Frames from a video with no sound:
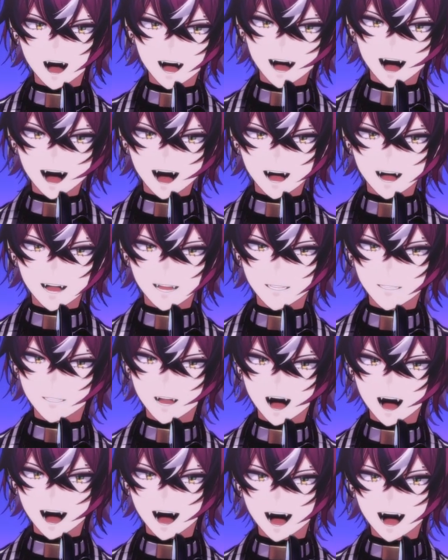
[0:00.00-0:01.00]
Never got
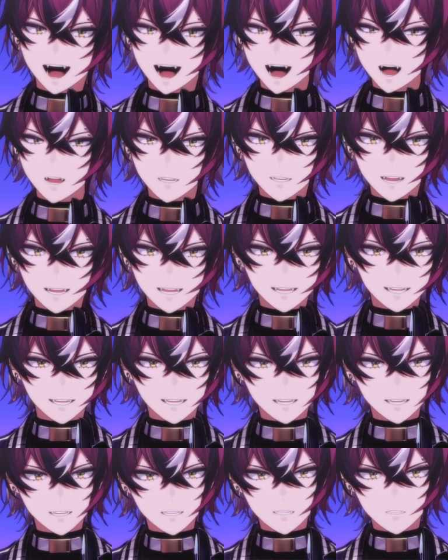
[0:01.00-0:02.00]
anyone to the
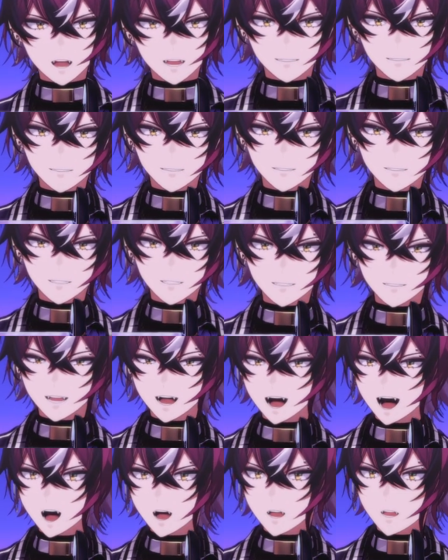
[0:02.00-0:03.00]
true end before, but
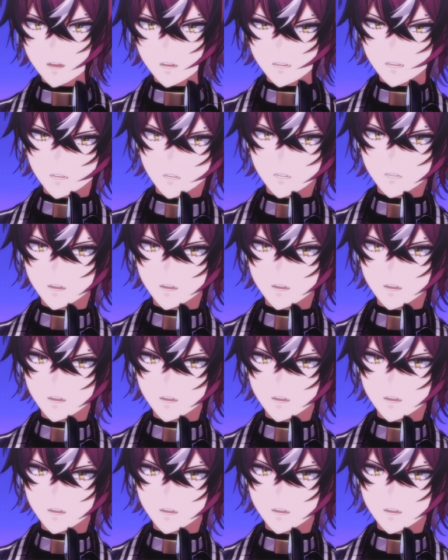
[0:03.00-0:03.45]
you